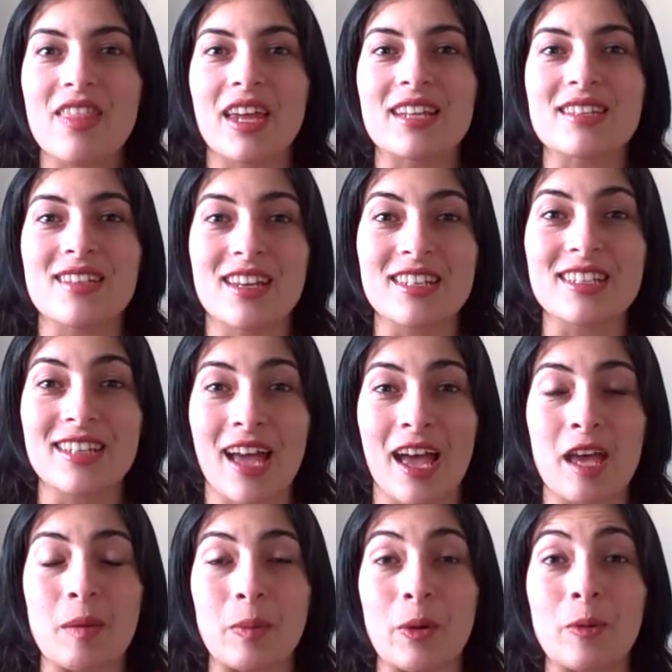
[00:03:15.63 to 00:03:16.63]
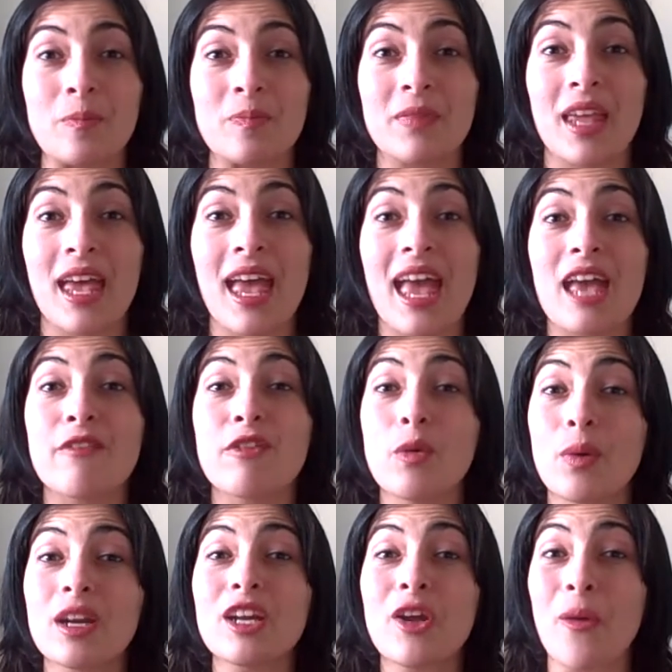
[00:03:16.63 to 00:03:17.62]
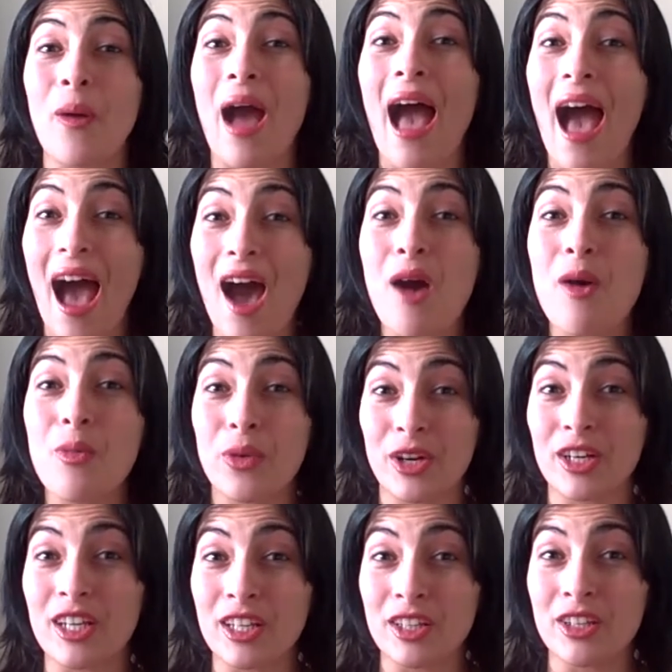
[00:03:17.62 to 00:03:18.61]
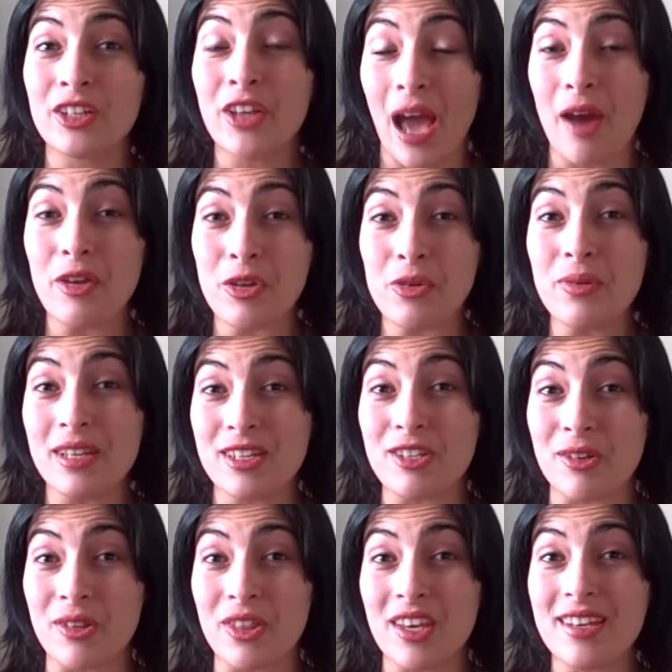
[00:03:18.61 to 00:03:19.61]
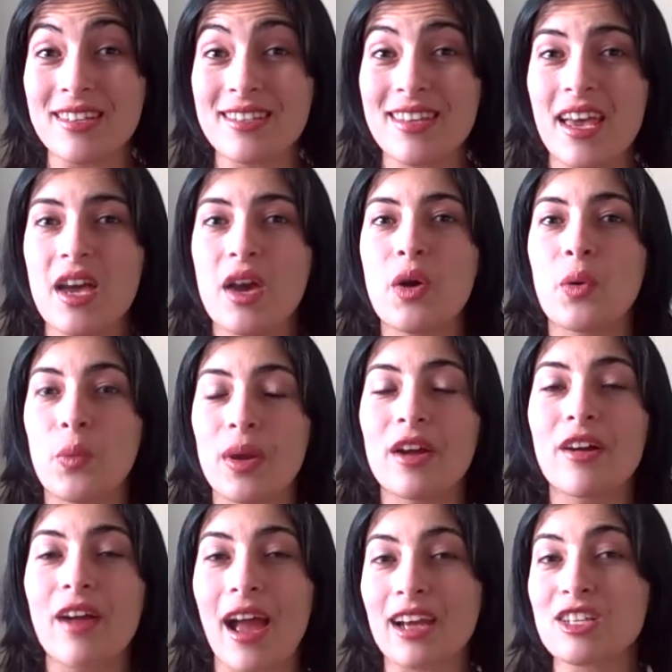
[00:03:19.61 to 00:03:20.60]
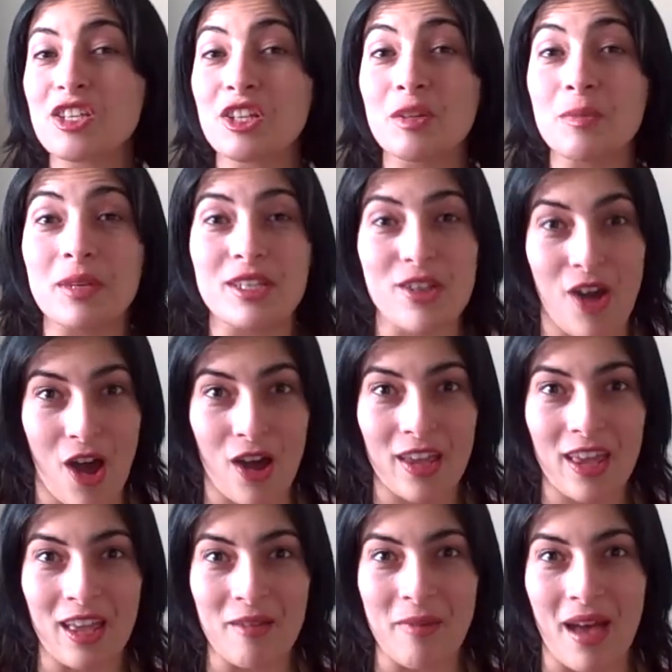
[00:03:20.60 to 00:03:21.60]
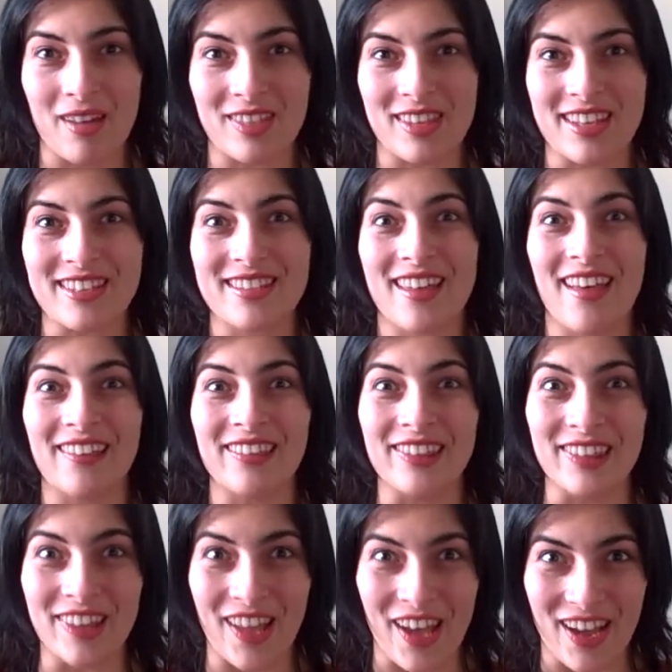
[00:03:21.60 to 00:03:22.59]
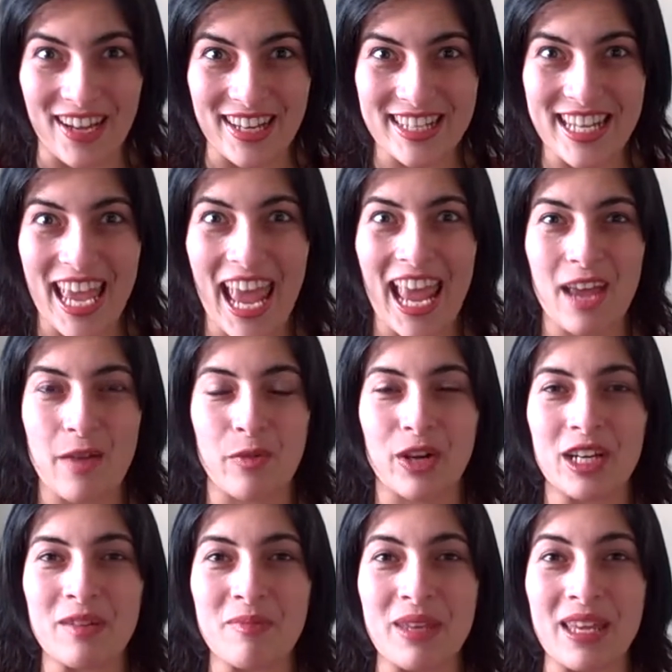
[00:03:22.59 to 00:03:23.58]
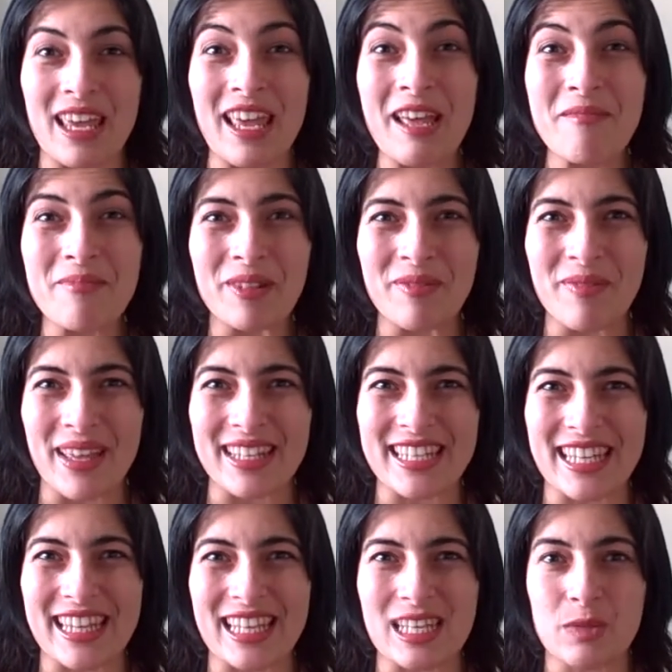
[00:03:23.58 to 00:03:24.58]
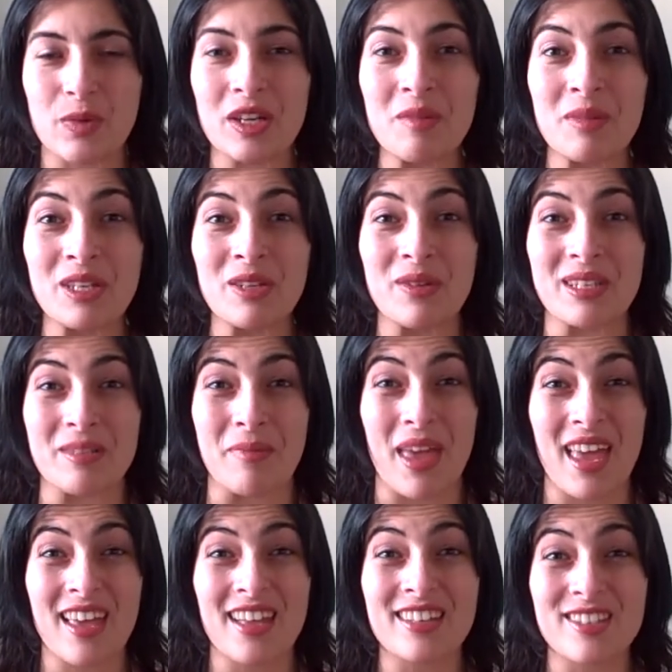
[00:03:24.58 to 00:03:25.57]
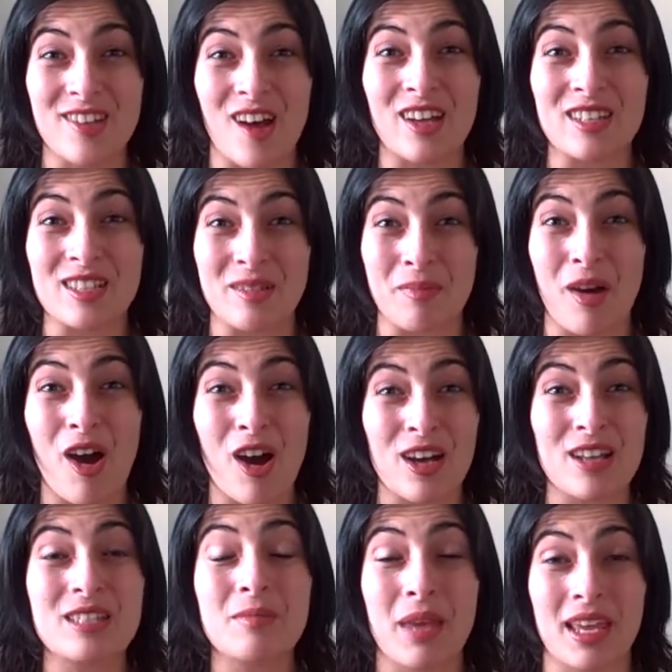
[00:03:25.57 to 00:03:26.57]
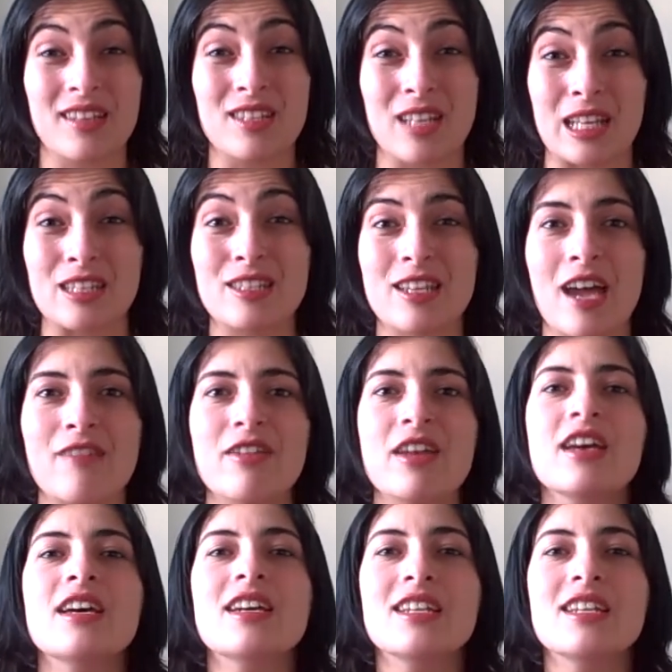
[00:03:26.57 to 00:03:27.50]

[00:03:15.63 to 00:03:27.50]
that is undeniable? If you want to know how we're going to how you can do this, we are actually going to be talking about this a lot and we're going to be implementing this. We're going to be doing some hands-on, some awesome hands-on stuff